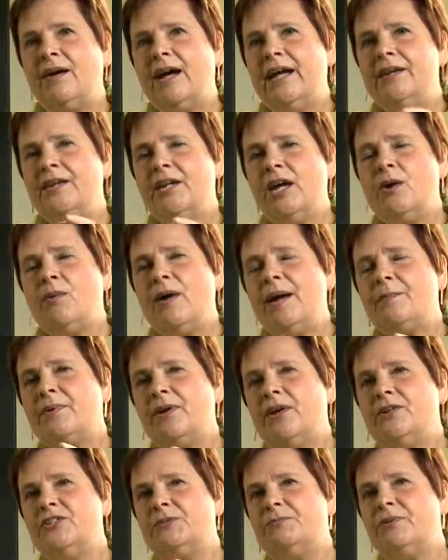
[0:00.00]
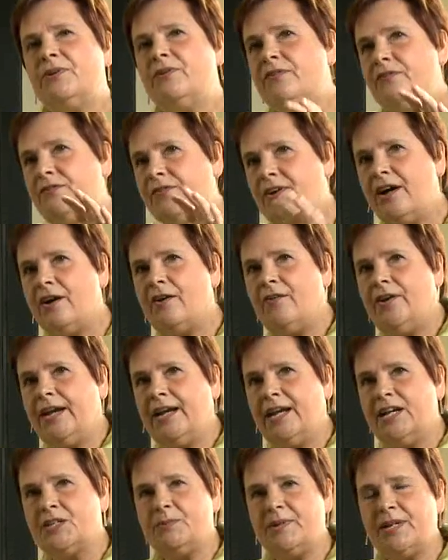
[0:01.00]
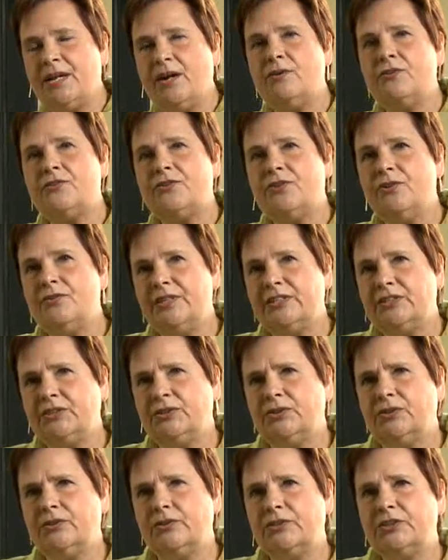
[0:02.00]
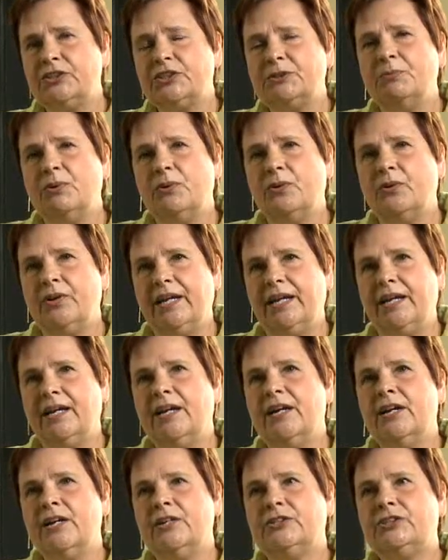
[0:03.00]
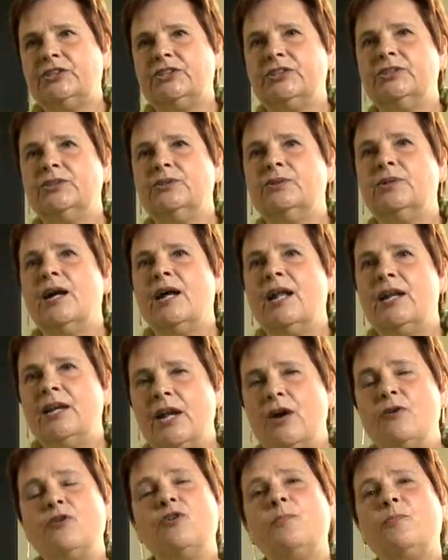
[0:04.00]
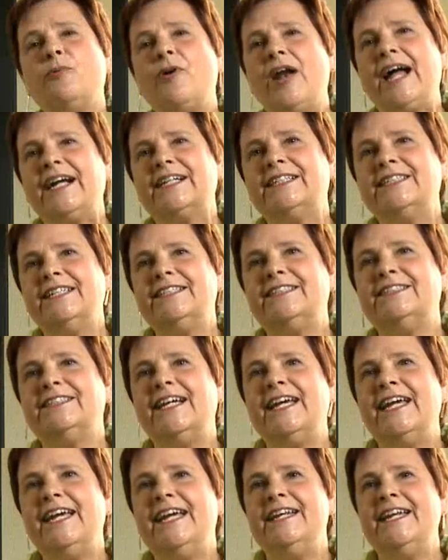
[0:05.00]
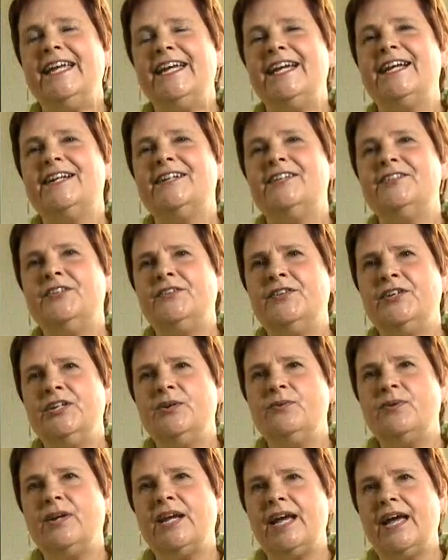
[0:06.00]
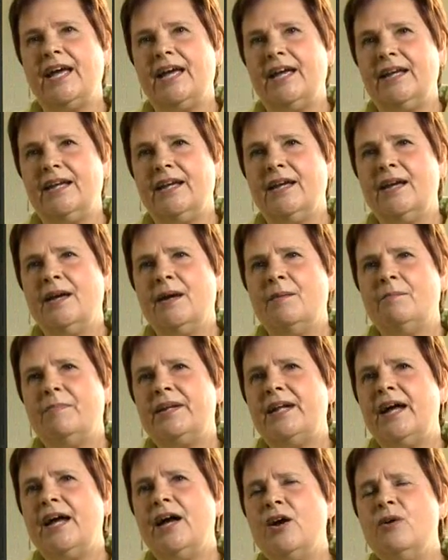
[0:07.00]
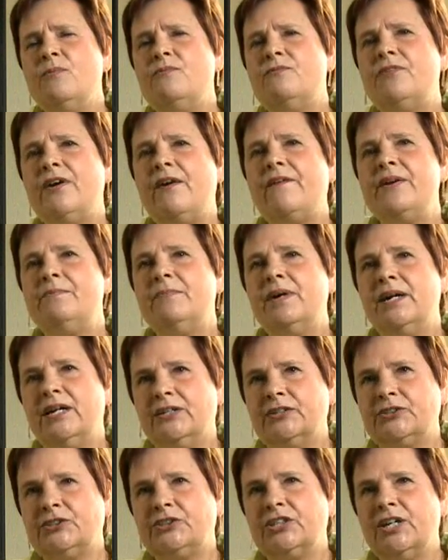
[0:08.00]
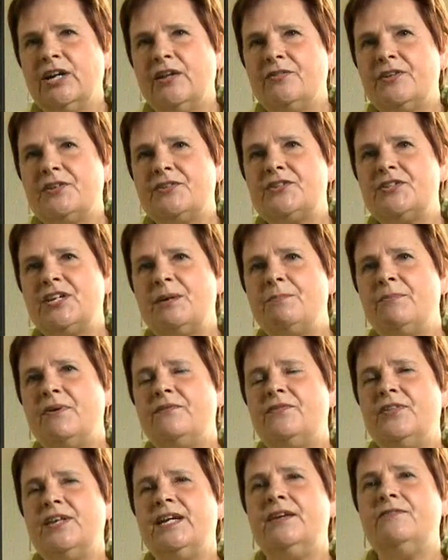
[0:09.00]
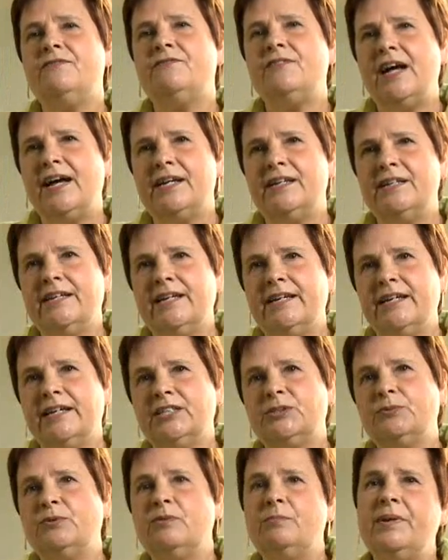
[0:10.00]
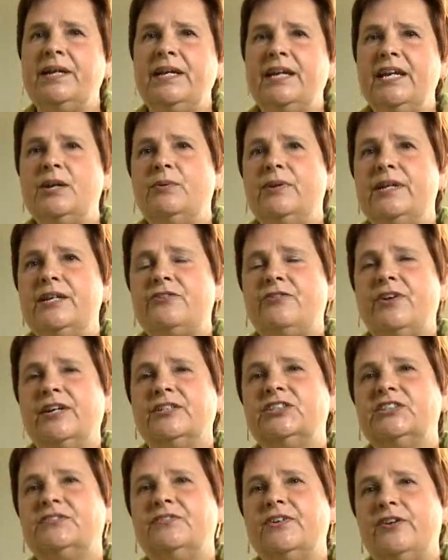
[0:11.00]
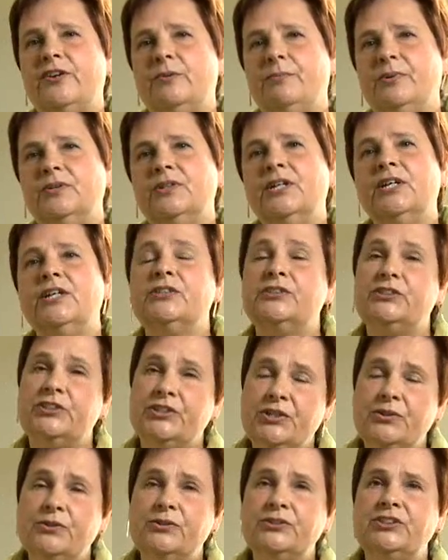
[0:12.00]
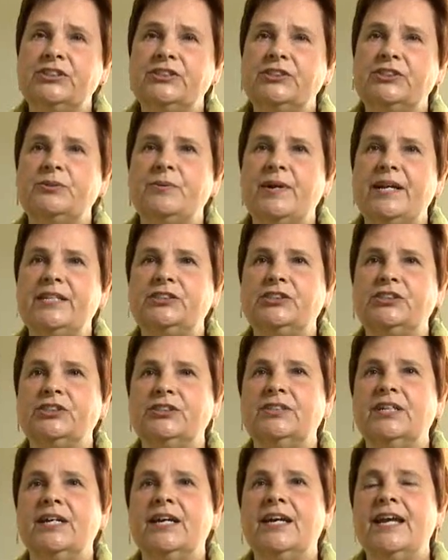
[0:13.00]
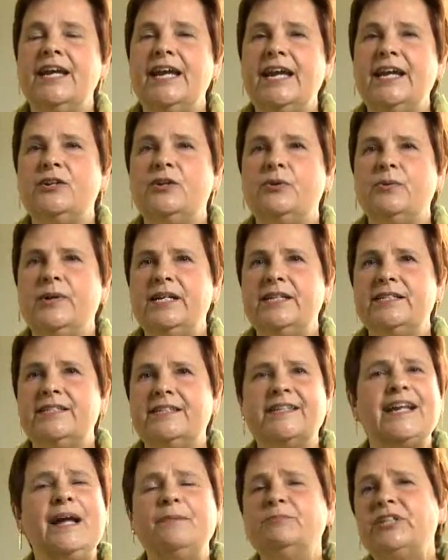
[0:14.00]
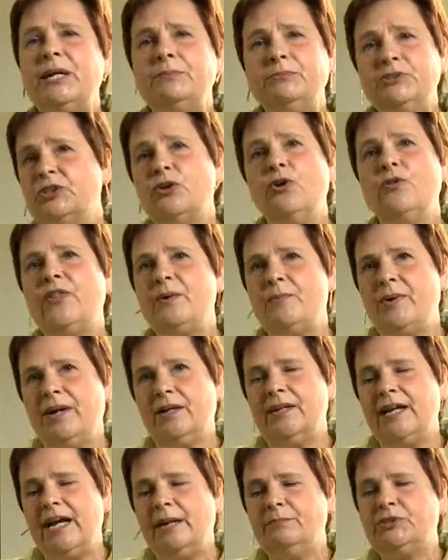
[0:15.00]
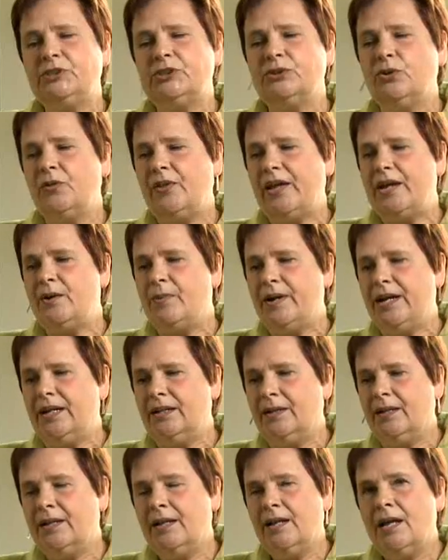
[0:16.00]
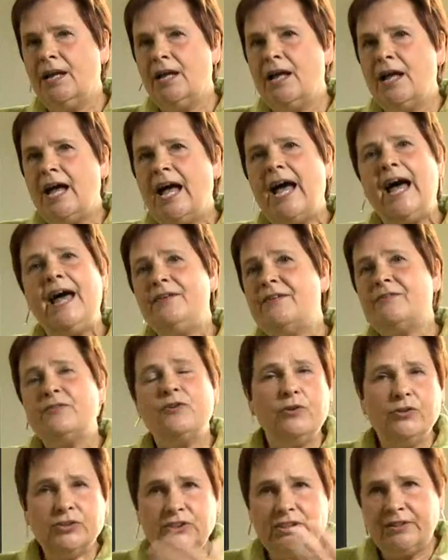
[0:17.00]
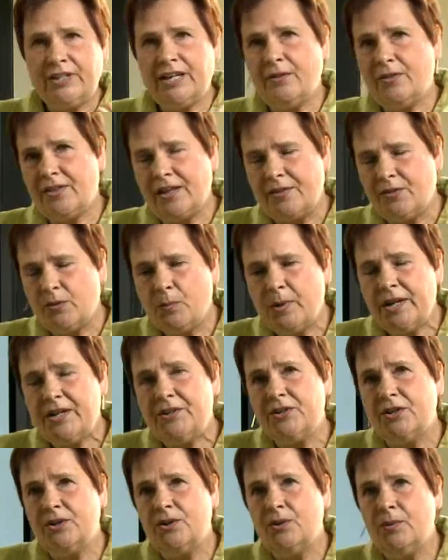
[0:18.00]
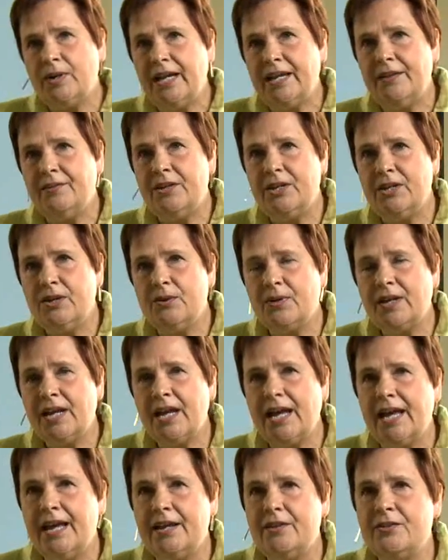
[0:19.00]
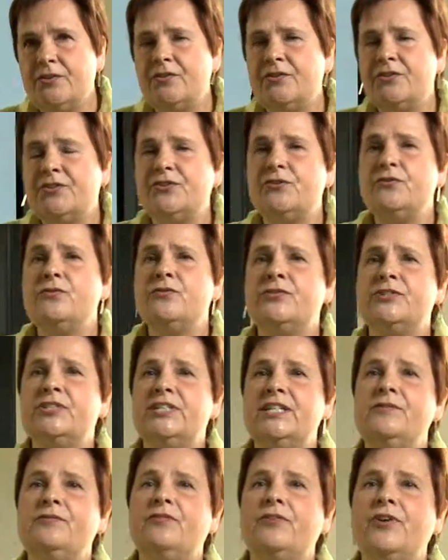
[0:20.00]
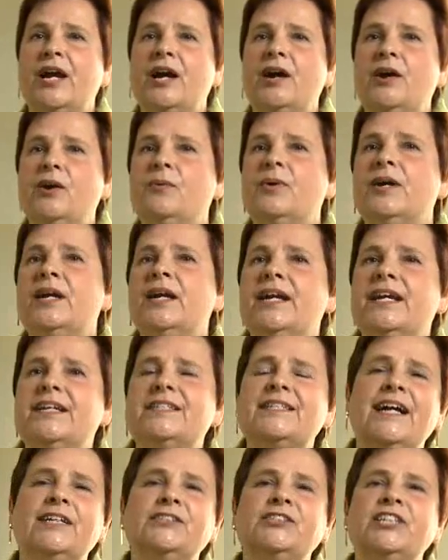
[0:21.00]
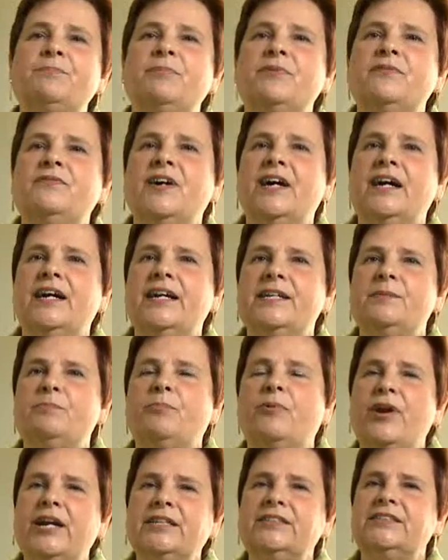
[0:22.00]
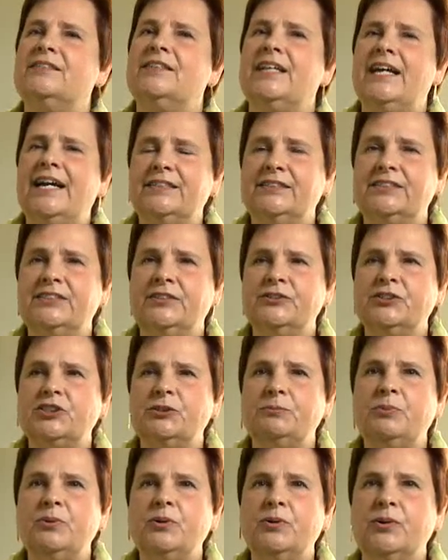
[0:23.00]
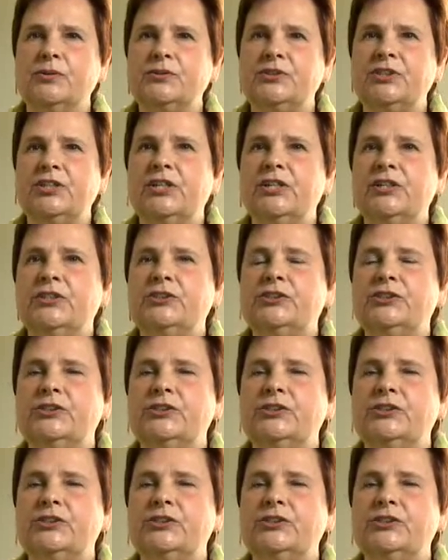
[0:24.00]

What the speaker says: Now, I know I'm going to be referring, as we go through this talk this morning, to local practice in England and the UK, but I hope very much that some of the findings will be equally transferable to your situation in Queensland. I'm sure they will. I'm sure they will. And of course, the other thing that we do in the UK through the C3O is actually provide practical hands-on support